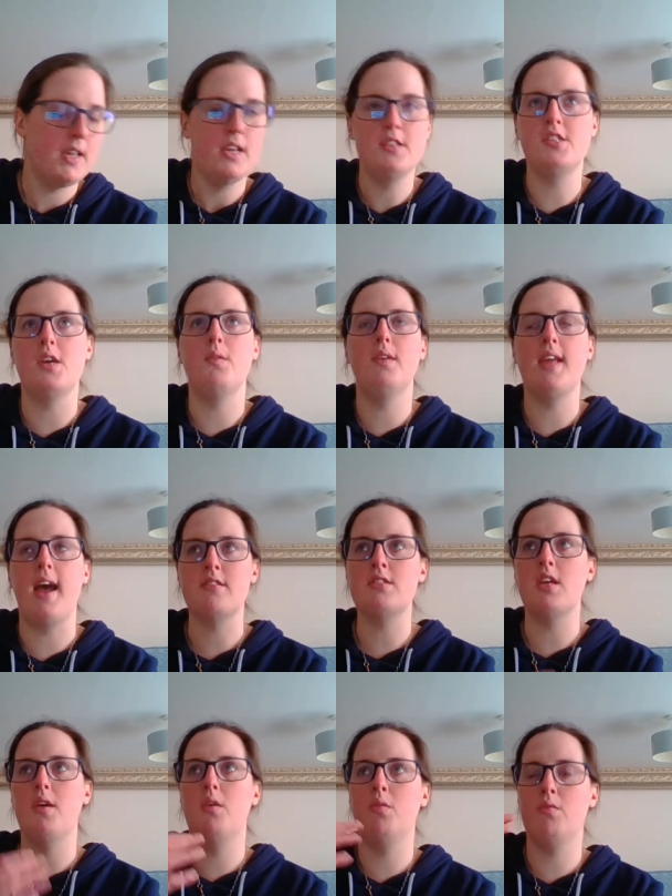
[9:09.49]
So yeah,
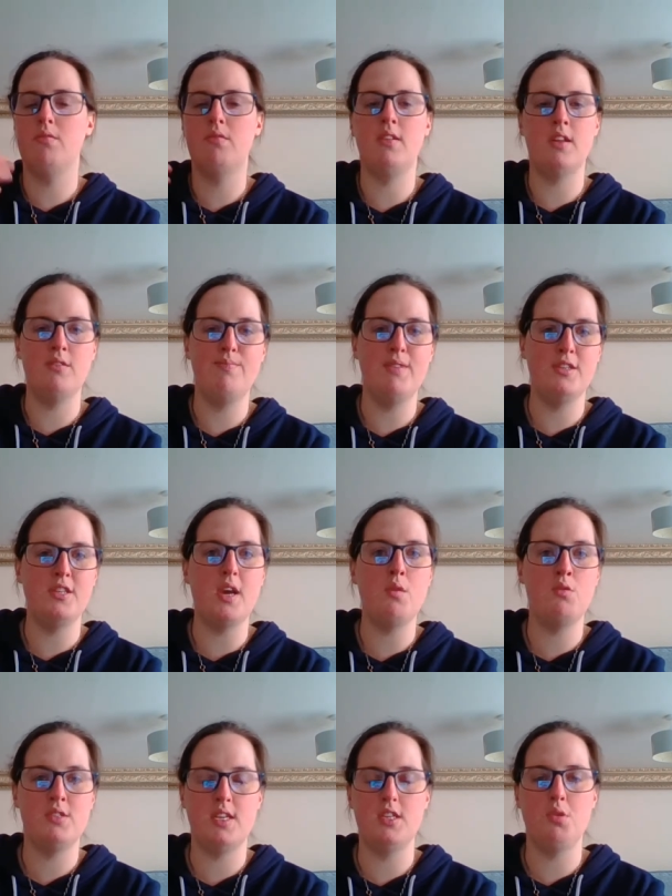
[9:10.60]
so the the doe
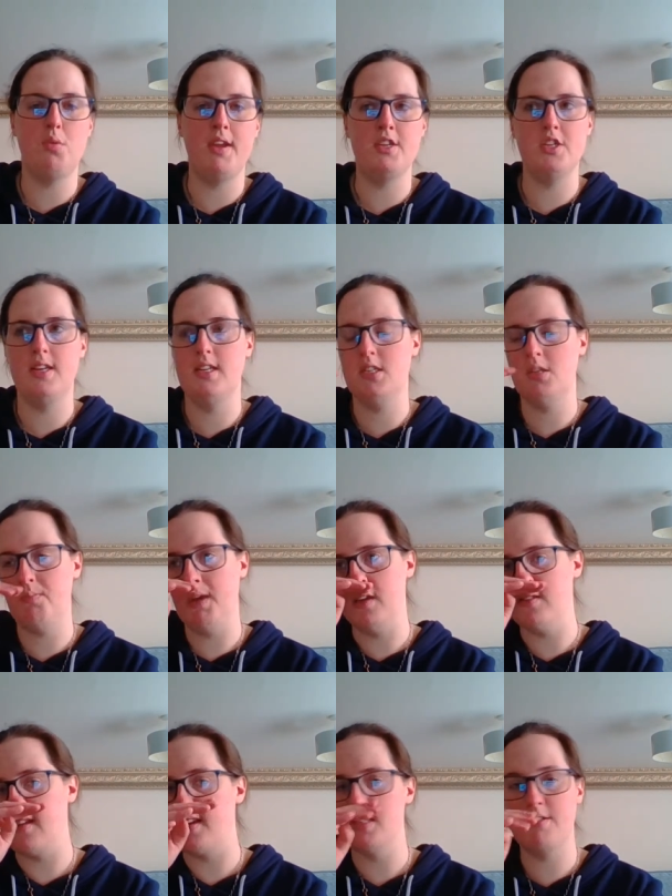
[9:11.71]
situation is
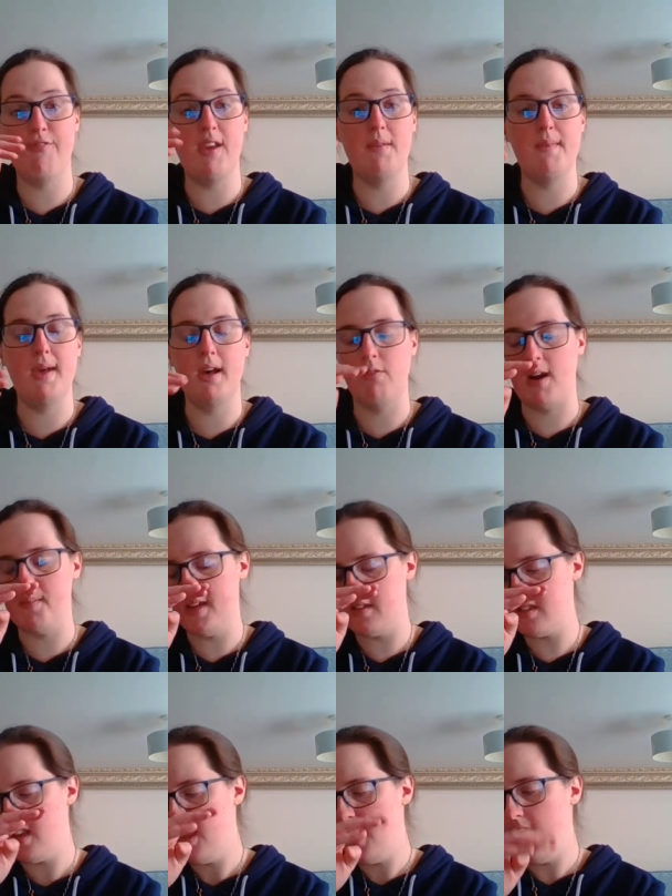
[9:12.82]
because that's female rabbits,